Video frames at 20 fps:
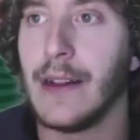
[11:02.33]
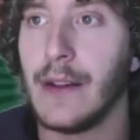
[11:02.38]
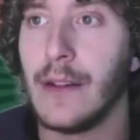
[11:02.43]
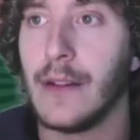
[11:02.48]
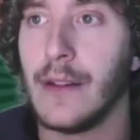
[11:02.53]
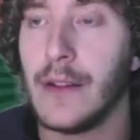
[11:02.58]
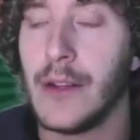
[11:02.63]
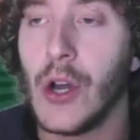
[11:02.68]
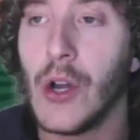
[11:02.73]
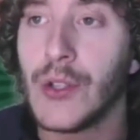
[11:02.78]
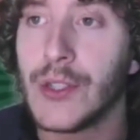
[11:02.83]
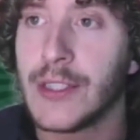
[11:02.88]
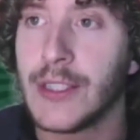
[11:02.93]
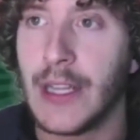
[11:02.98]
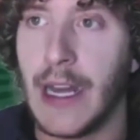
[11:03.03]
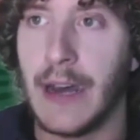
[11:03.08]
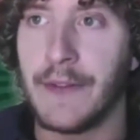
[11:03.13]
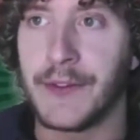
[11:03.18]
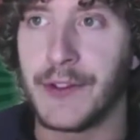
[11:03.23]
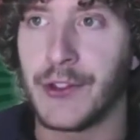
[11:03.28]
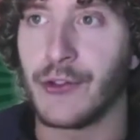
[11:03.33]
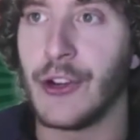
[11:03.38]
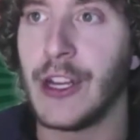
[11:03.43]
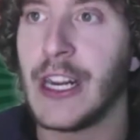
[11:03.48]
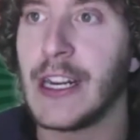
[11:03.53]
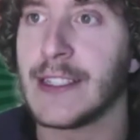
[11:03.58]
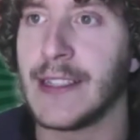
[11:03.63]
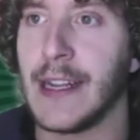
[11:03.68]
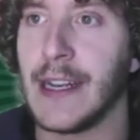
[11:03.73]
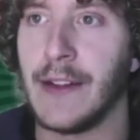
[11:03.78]
those stuff
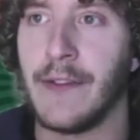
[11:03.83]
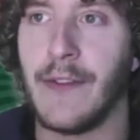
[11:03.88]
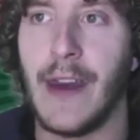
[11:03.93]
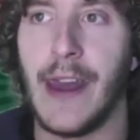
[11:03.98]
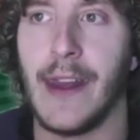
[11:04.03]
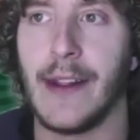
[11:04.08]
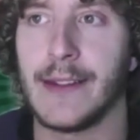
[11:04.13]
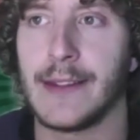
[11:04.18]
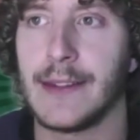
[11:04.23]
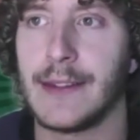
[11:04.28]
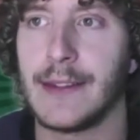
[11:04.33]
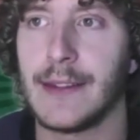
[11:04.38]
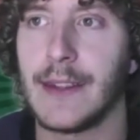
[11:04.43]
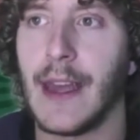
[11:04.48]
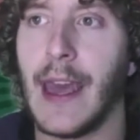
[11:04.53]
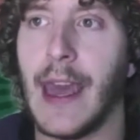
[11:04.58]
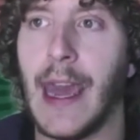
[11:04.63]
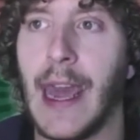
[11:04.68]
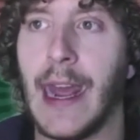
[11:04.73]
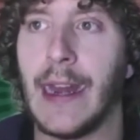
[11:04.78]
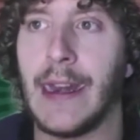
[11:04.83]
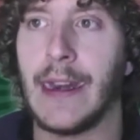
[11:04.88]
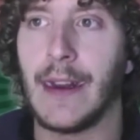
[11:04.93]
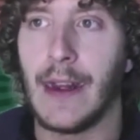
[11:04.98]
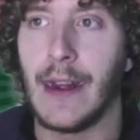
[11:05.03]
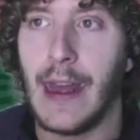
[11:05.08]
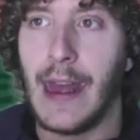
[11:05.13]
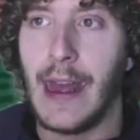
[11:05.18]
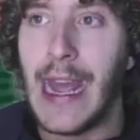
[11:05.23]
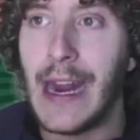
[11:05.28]
triggers an event, and
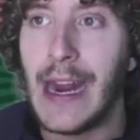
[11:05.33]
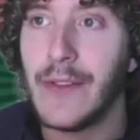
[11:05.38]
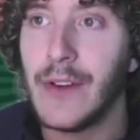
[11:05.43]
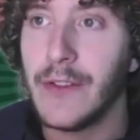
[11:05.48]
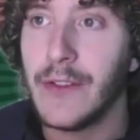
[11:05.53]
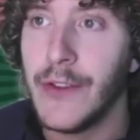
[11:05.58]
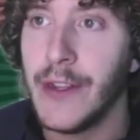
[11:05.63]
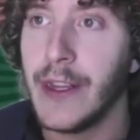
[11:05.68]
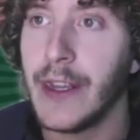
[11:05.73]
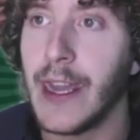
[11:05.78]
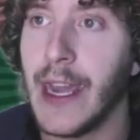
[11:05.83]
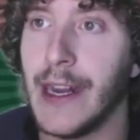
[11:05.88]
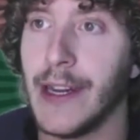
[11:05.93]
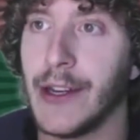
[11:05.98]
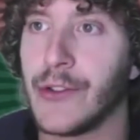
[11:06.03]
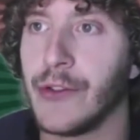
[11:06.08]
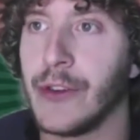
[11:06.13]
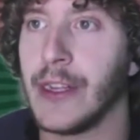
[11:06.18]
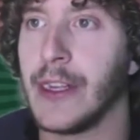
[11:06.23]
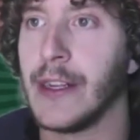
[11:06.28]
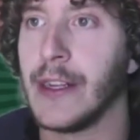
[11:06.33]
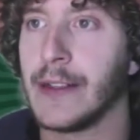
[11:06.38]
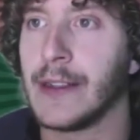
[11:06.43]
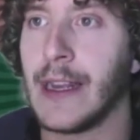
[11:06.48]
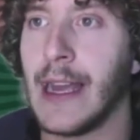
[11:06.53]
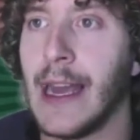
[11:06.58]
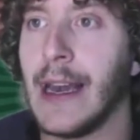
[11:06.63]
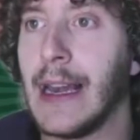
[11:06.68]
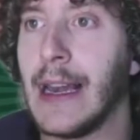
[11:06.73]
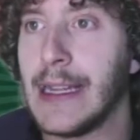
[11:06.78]
everything can
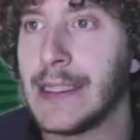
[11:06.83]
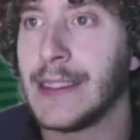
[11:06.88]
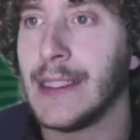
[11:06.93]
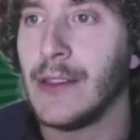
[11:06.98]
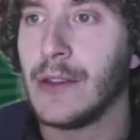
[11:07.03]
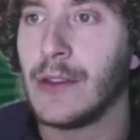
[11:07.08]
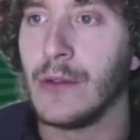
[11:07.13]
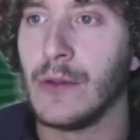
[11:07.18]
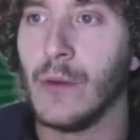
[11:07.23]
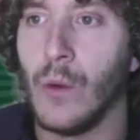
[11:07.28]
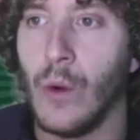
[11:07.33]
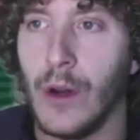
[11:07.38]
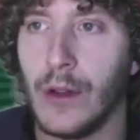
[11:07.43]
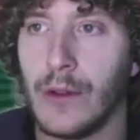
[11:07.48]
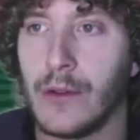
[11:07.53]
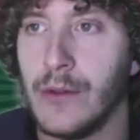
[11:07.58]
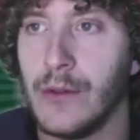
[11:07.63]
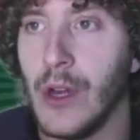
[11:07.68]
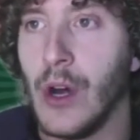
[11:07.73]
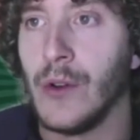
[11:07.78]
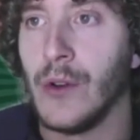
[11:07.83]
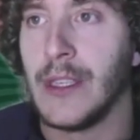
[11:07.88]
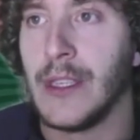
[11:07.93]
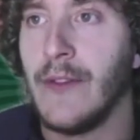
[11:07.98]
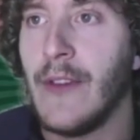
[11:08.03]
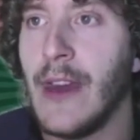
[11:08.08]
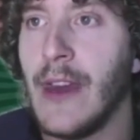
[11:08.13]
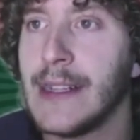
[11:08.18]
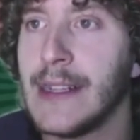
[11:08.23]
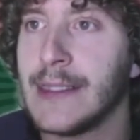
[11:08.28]
listen to those
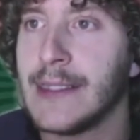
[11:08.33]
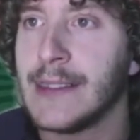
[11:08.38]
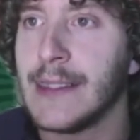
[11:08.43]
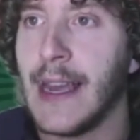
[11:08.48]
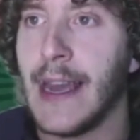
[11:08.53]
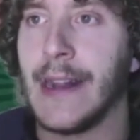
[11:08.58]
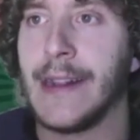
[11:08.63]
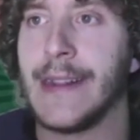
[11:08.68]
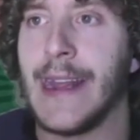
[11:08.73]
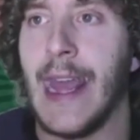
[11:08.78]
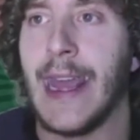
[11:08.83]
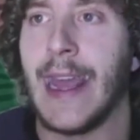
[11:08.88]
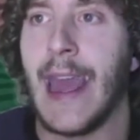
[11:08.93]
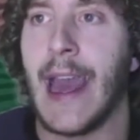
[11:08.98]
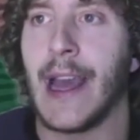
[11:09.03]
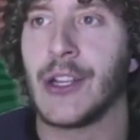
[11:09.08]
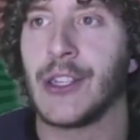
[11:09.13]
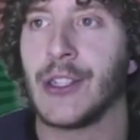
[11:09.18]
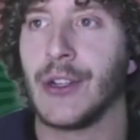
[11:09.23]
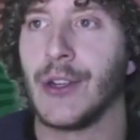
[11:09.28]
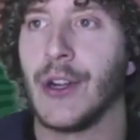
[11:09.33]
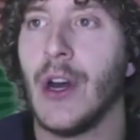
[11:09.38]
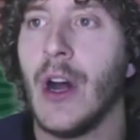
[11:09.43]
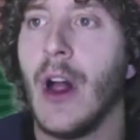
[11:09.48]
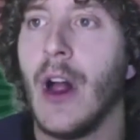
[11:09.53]
events and take action.